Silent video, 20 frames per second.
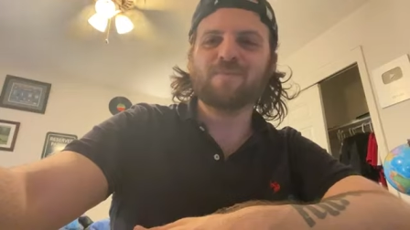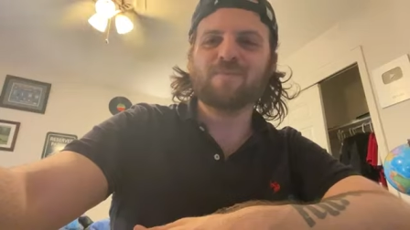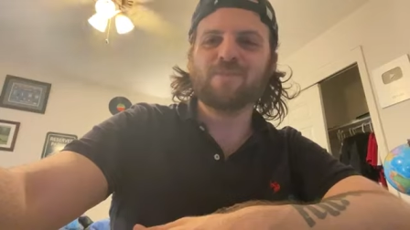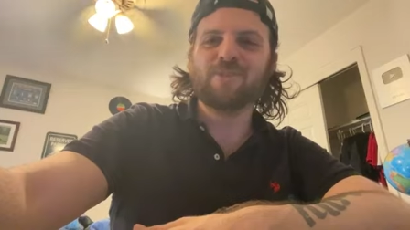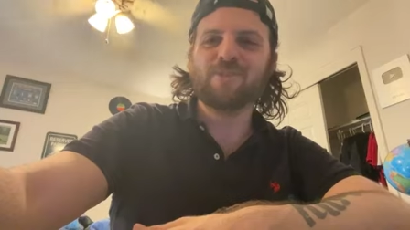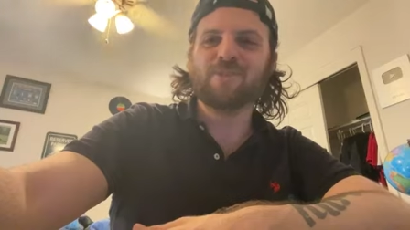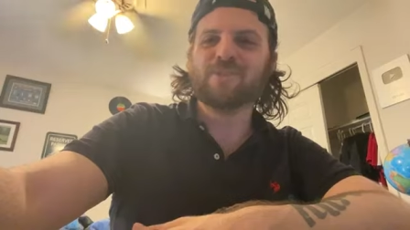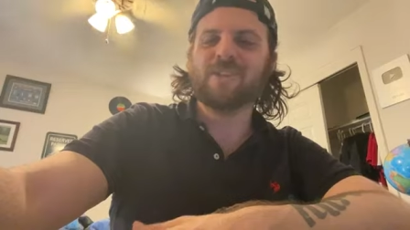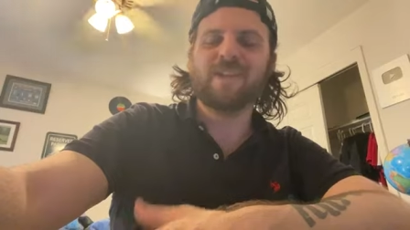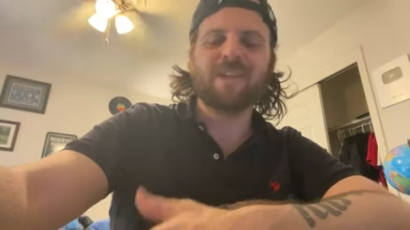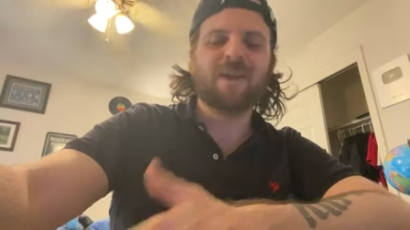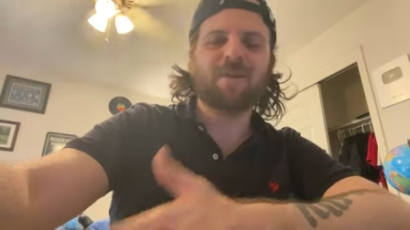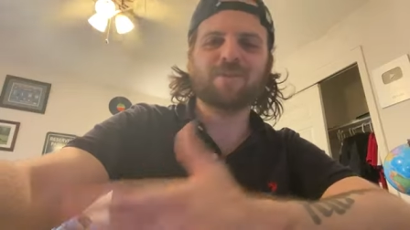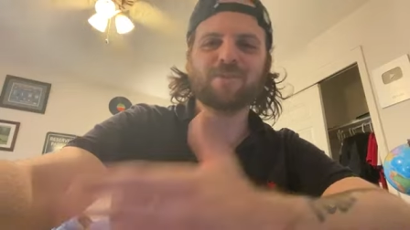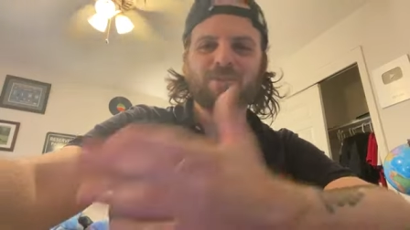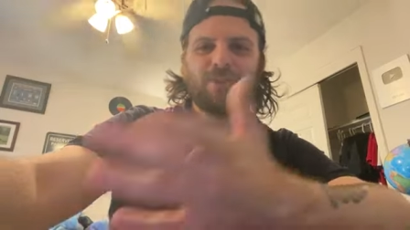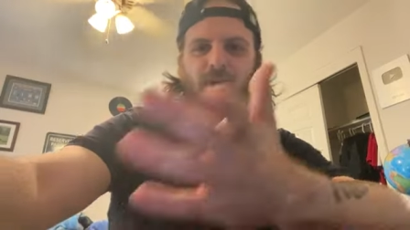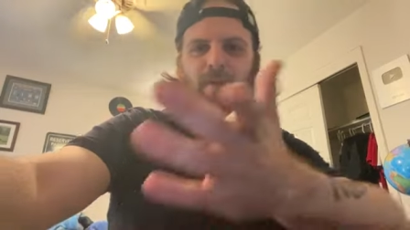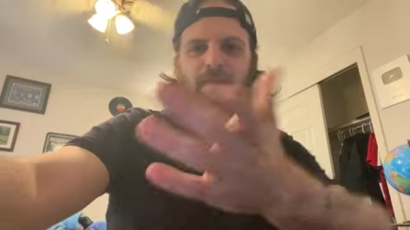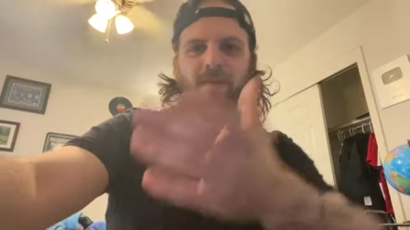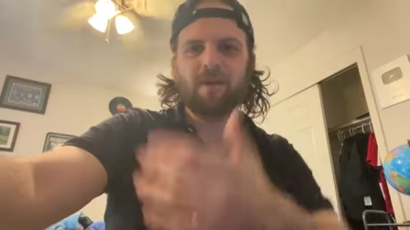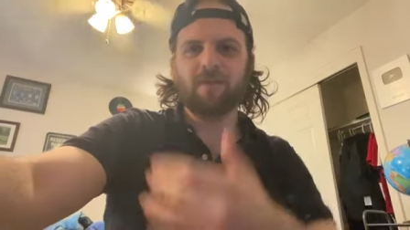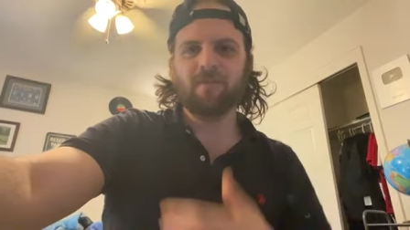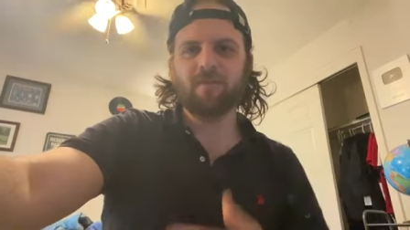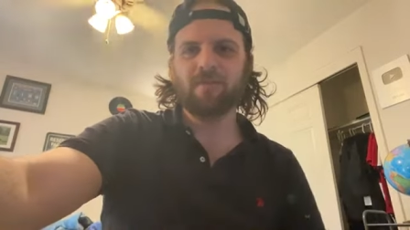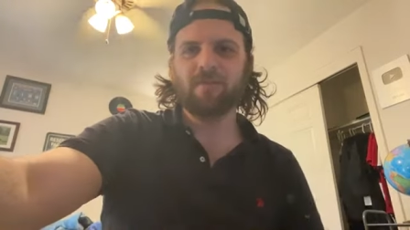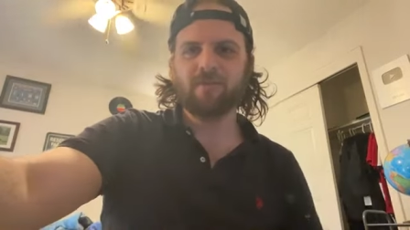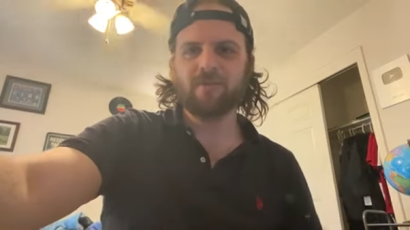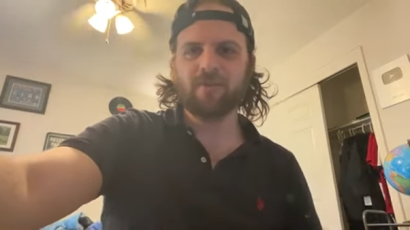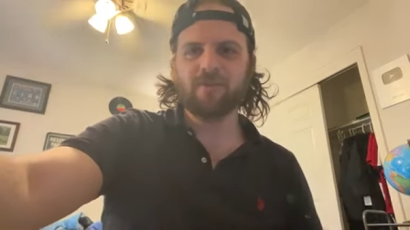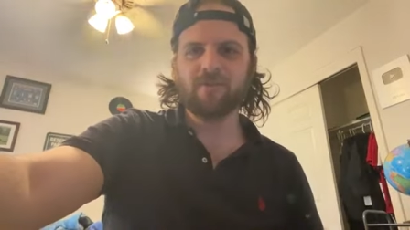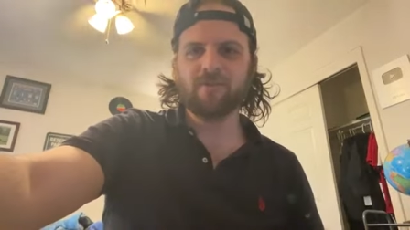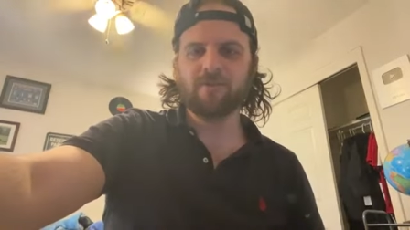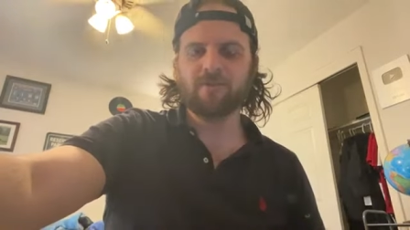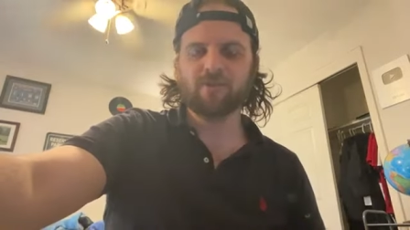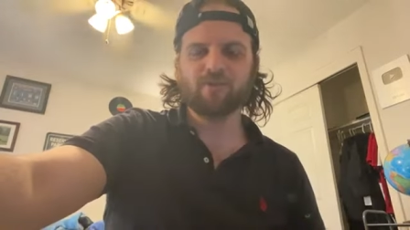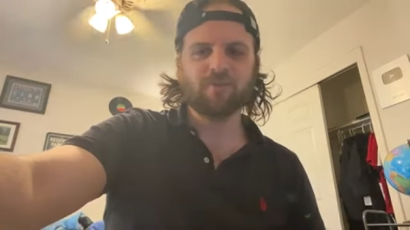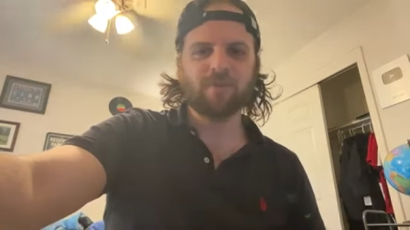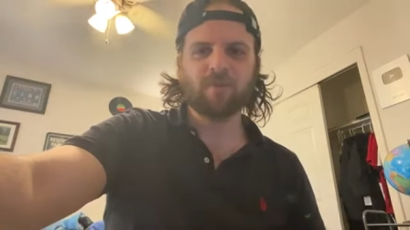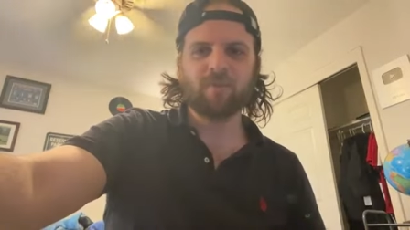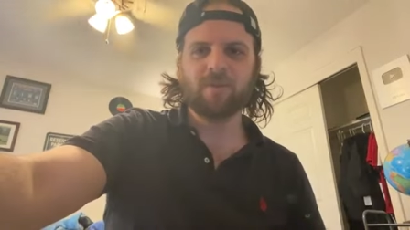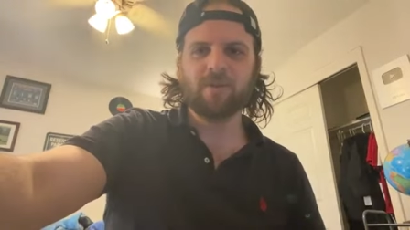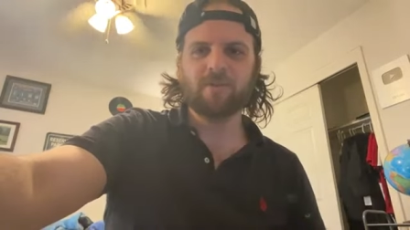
just like I was talking about uh, the stream.